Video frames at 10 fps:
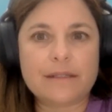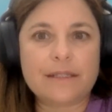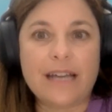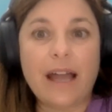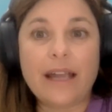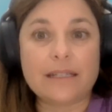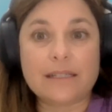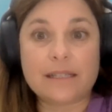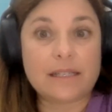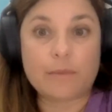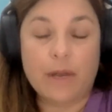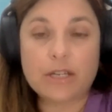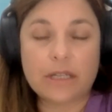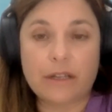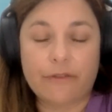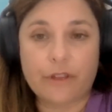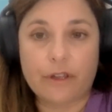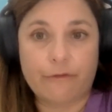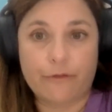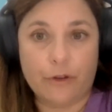guidance, especially if
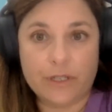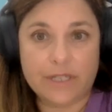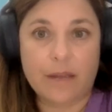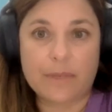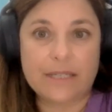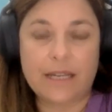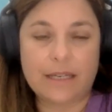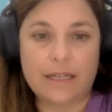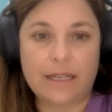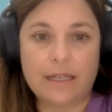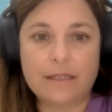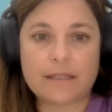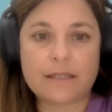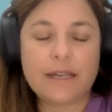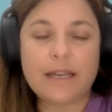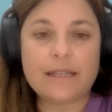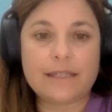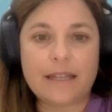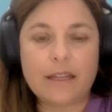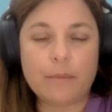they're first-time attendees.
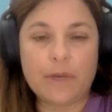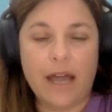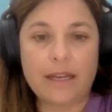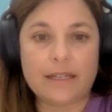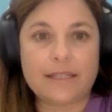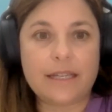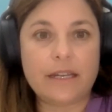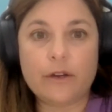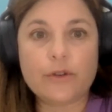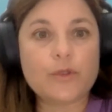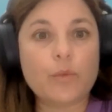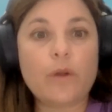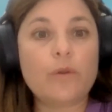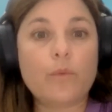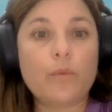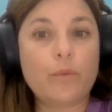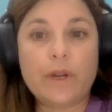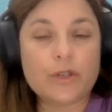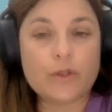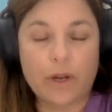Send them guidance. Here's what
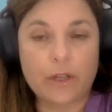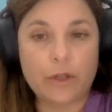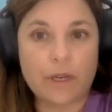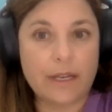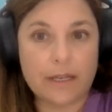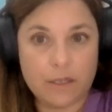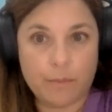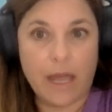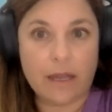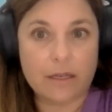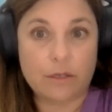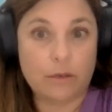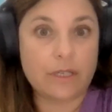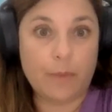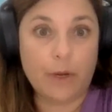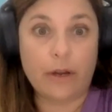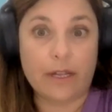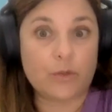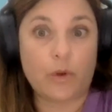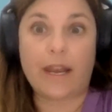you can expect to
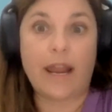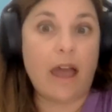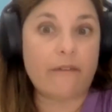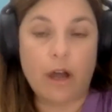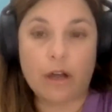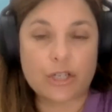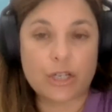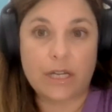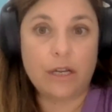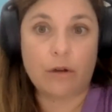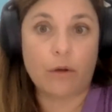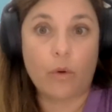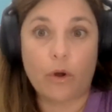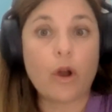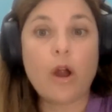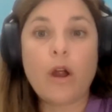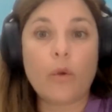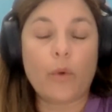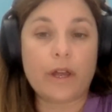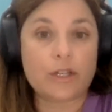experience. We're going to have an auctioneer, or
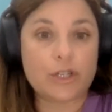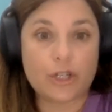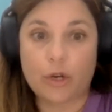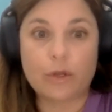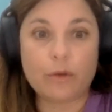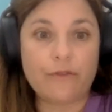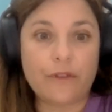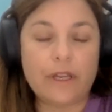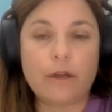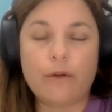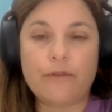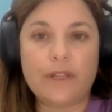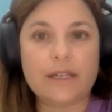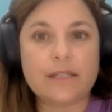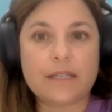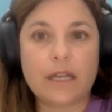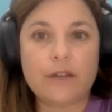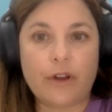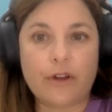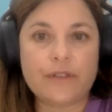we're going to show you a video of the inside
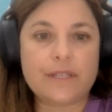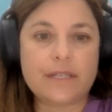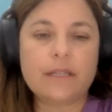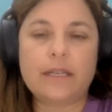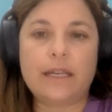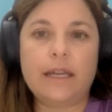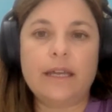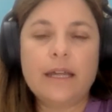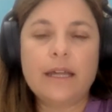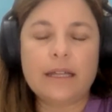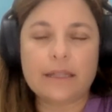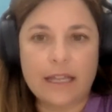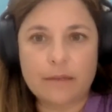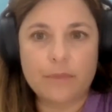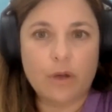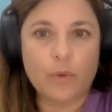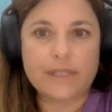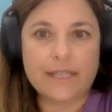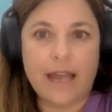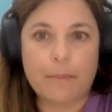of our facility. Let them know
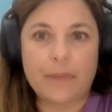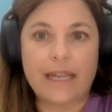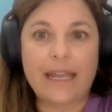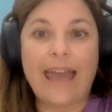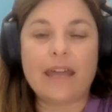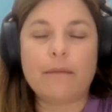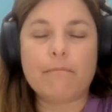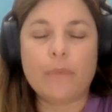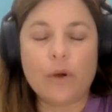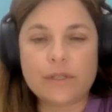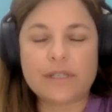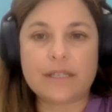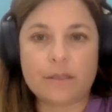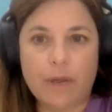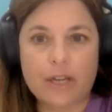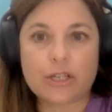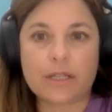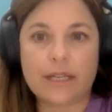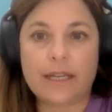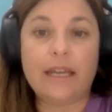what's happening. And most
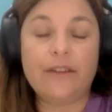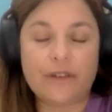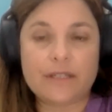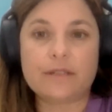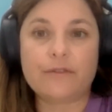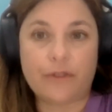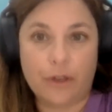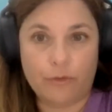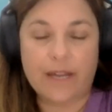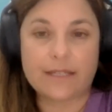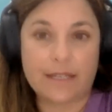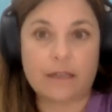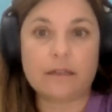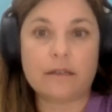especially if it's a fundraising